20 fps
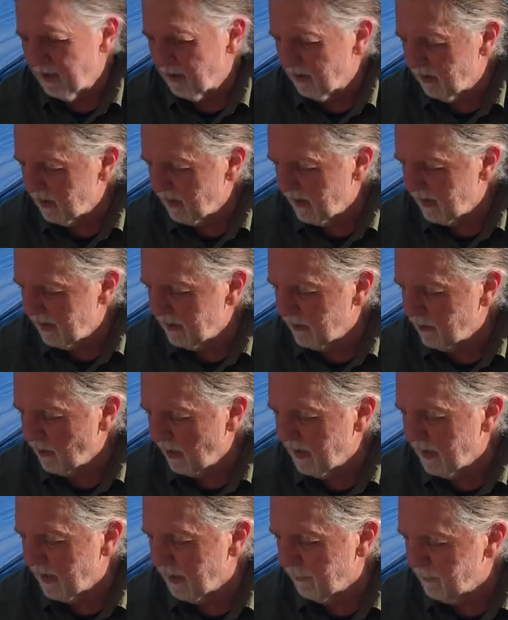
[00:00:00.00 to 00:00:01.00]
I'll
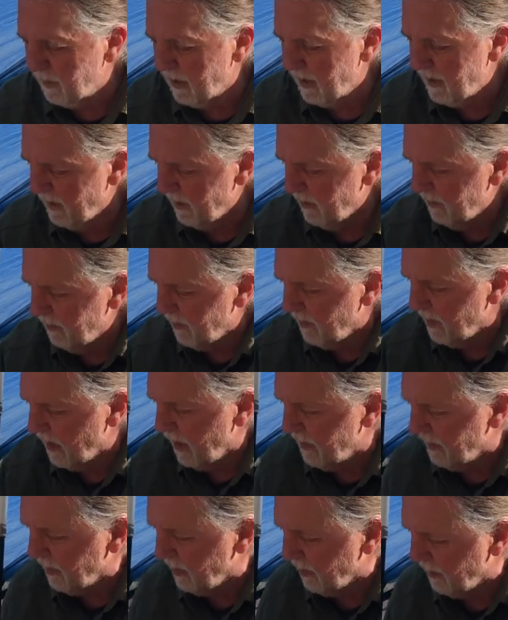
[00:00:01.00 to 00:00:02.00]
try to
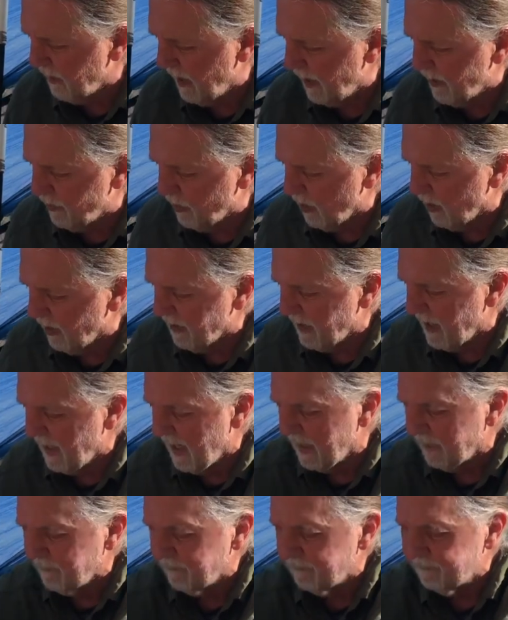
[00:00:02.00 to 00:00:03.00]
update you on
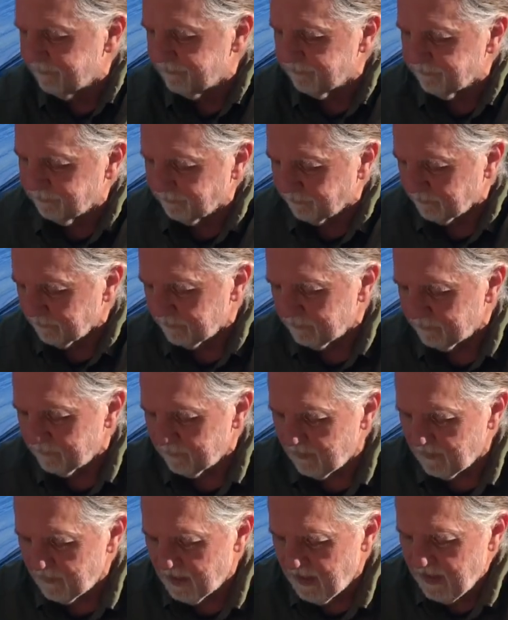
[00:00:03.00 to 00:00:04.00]
that.
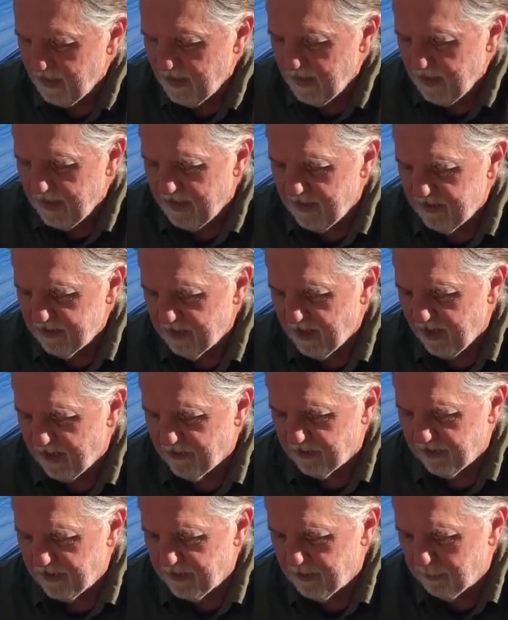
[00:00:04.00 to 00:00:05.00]
In the
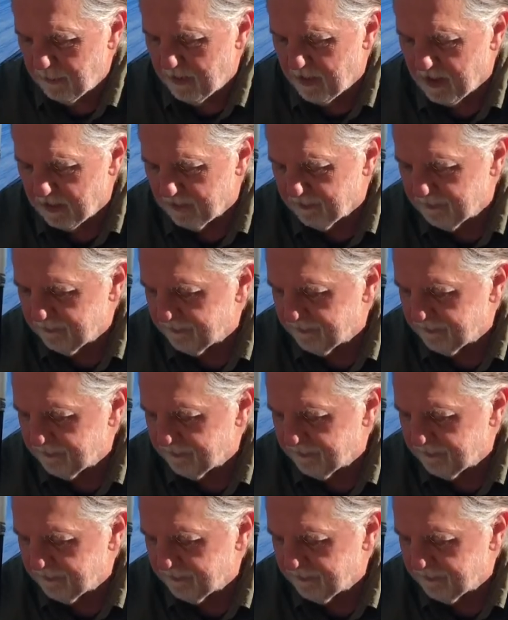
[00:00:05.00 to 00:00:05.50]
other hip belt,